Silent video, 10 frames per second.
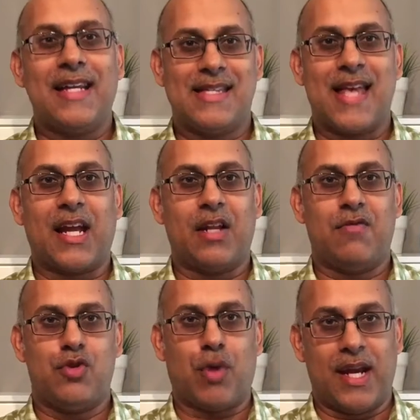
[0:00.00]

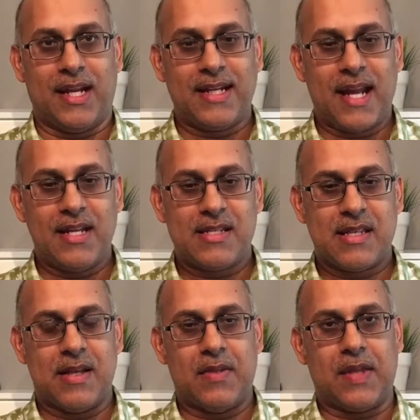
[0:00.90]
consecutive trading days,
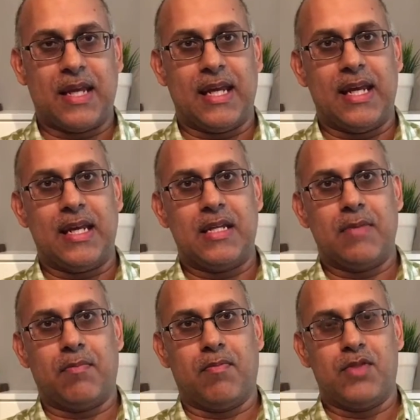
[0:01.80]
the
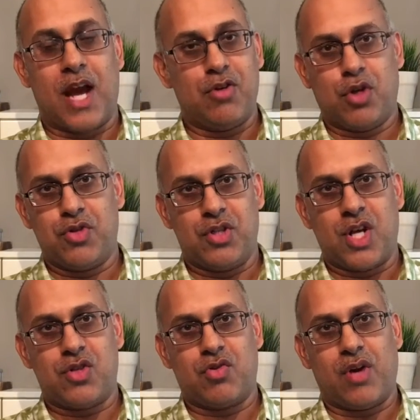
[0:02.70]
Dow Jones
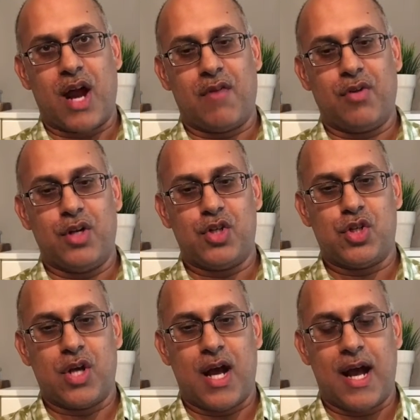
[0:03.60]
Industrial
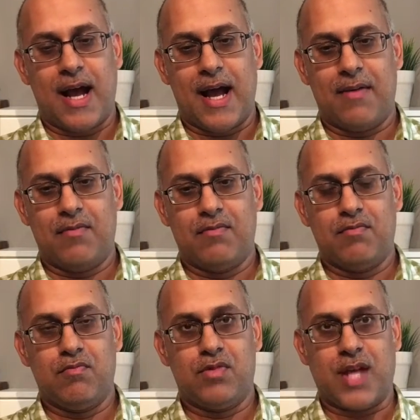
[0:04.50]
Average
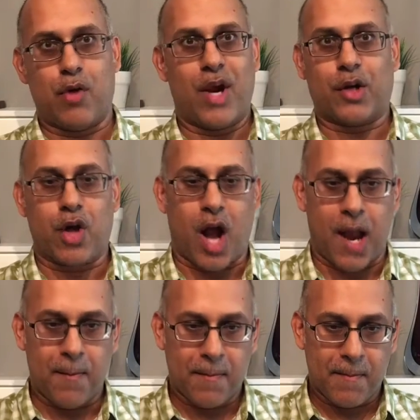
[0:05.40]
set a record high.